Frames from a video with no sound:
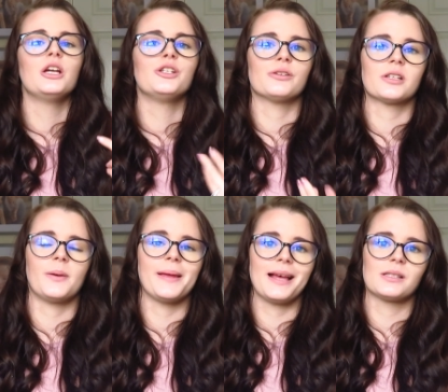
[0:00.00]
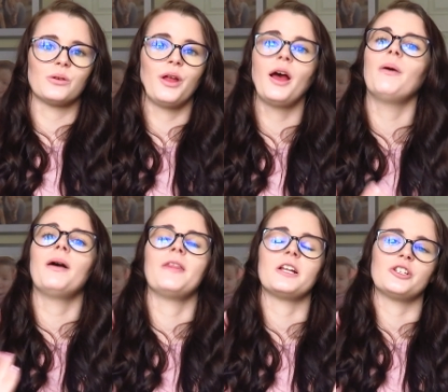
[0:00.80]
She'll tell me yes or no,
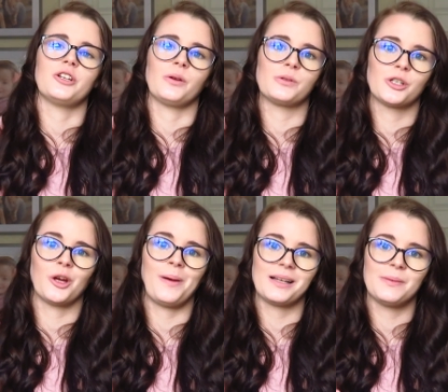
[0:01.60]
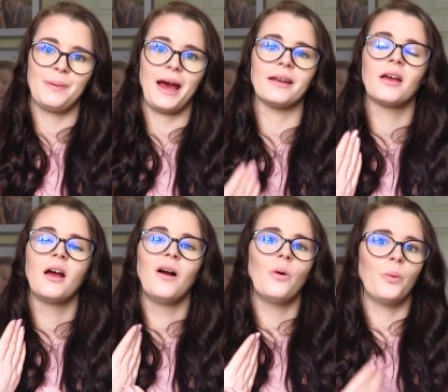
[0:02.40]
and then she knows to go back to bed
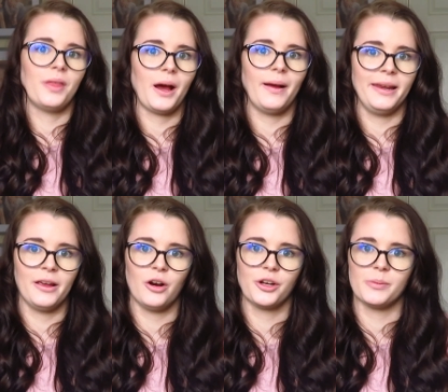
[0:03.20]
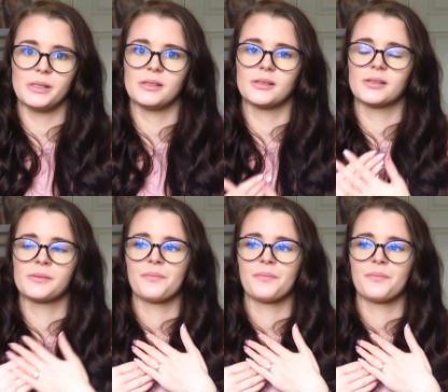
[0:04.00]
without any arguments.